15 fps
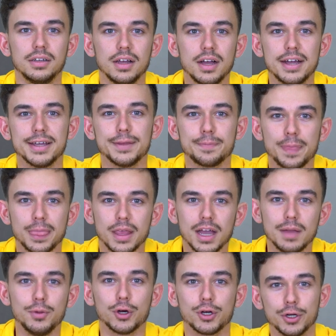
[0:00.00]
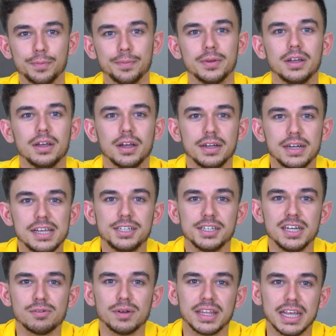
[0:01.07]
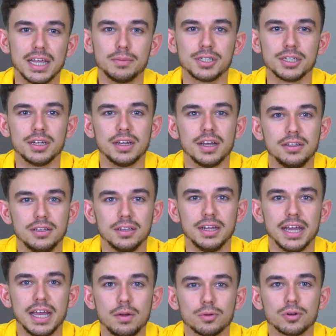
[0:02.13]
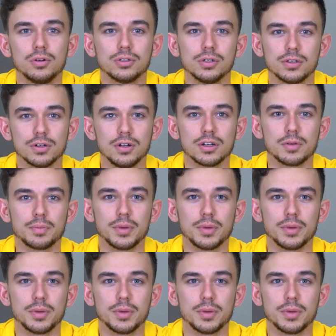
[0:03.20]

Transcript: Hi, I'm Jochem, an engineer at Tameson and today we're going to talk